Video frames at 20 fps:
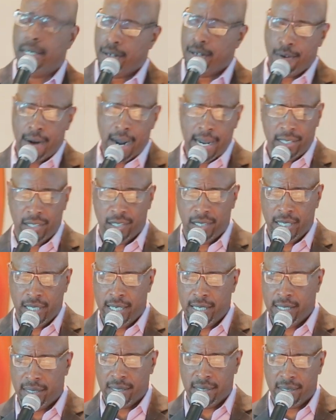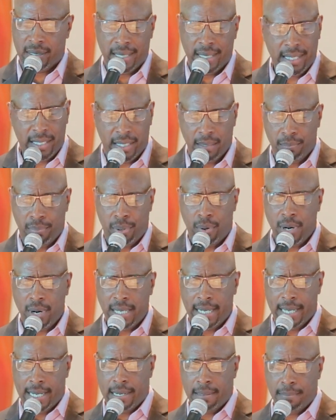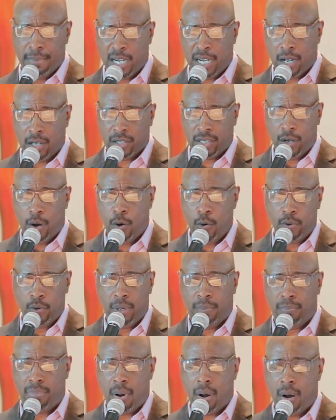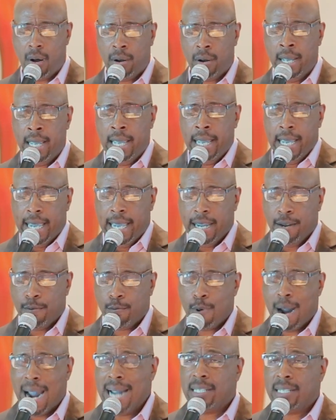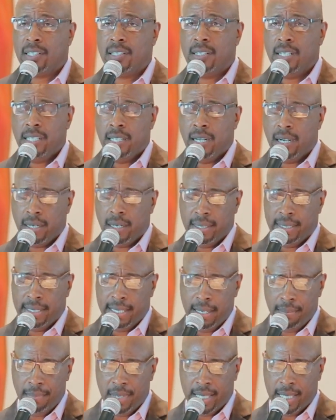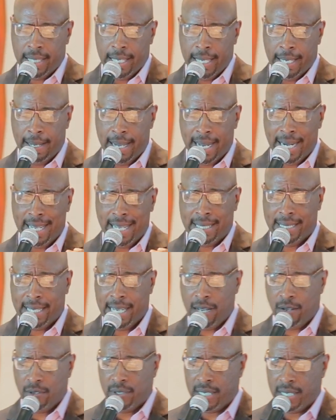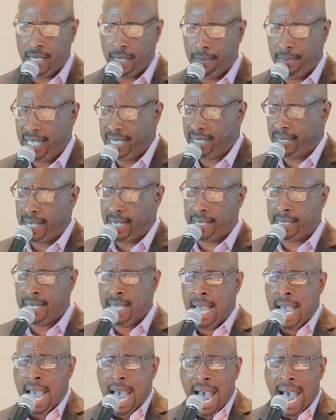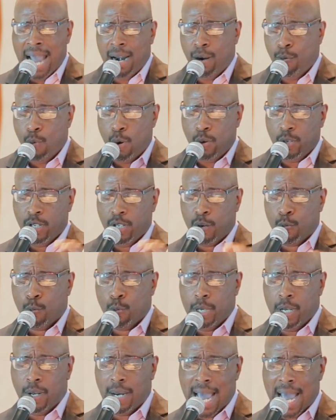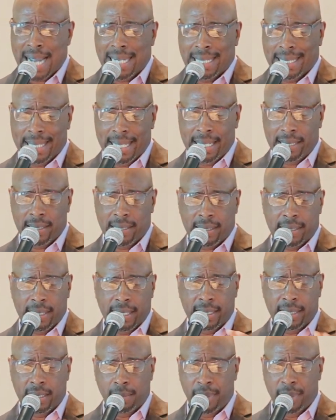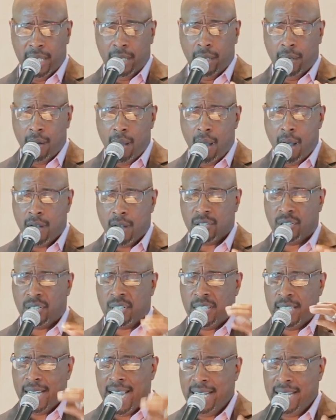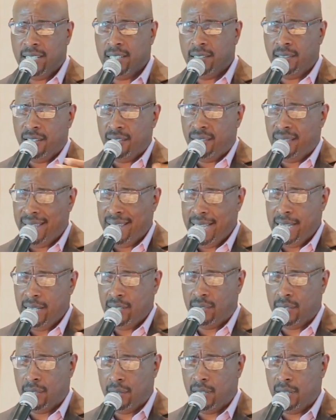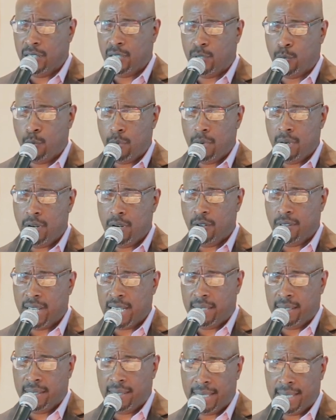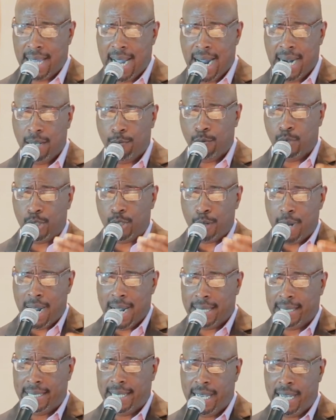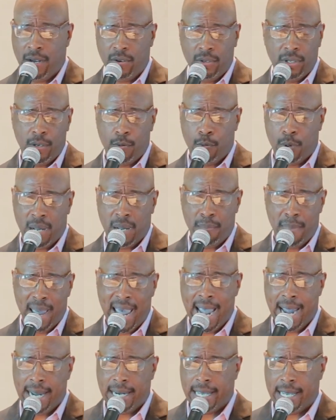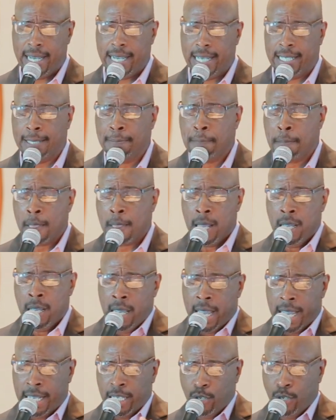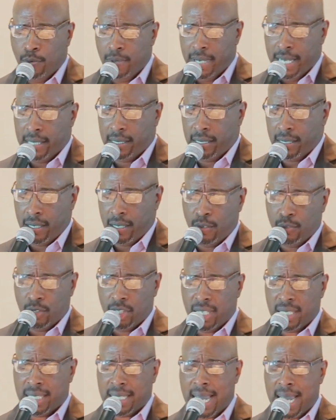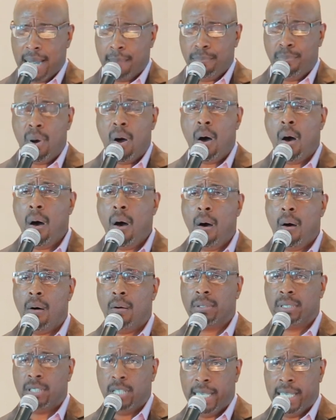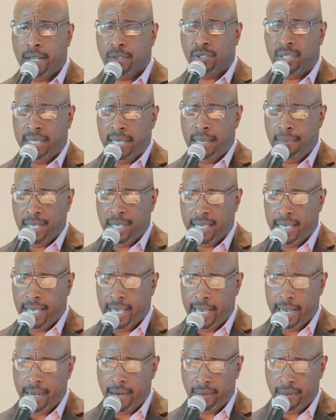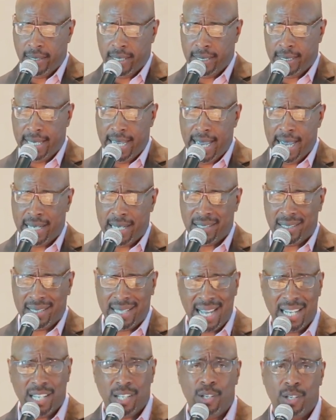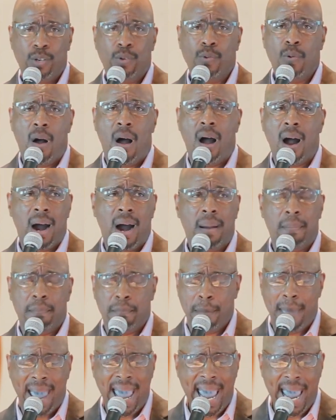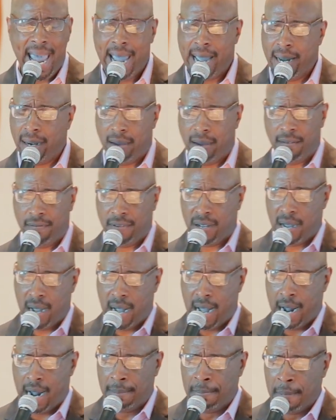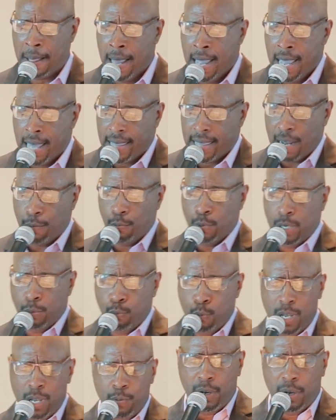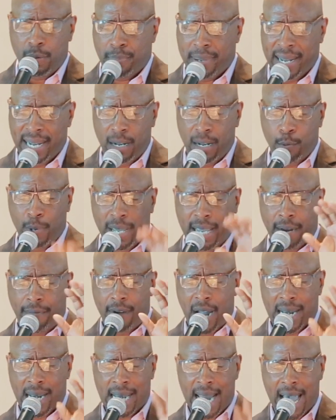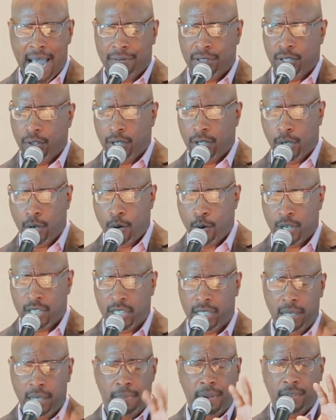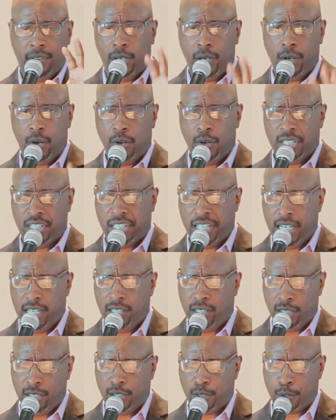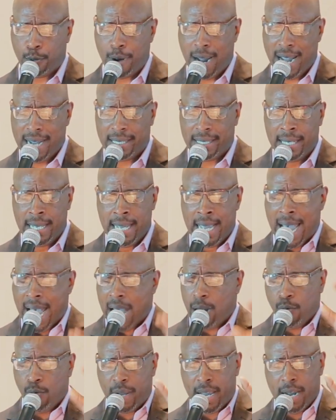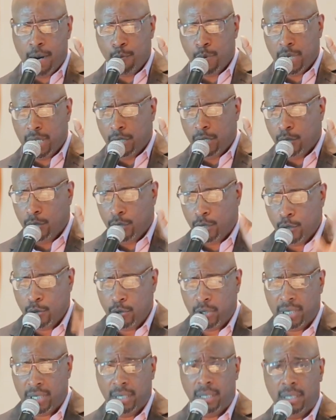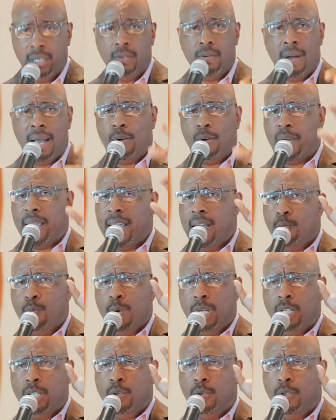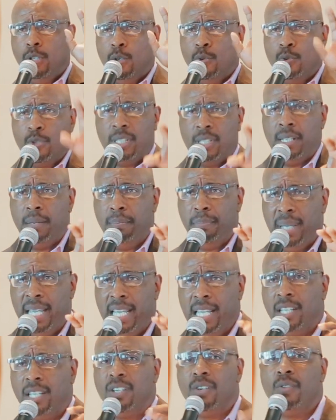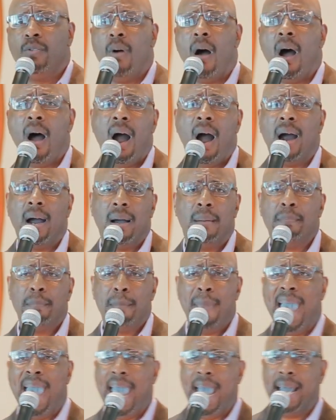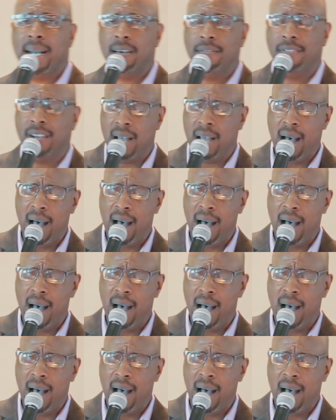in Christ Jesus. And it's important here because the older Paul, he writes the younger Timothy and he tells him, he says, I don't want your real identity to be lost chasing the things in this world that society will try and tell you what a man is. And you need to know, just like Paul tells Timothy here in the text, that you are a man of God that when repent and we give our life to the lordship of the Lord Jesus Christ, I don't care what you used to do, I don't care what you used to be, you are a man of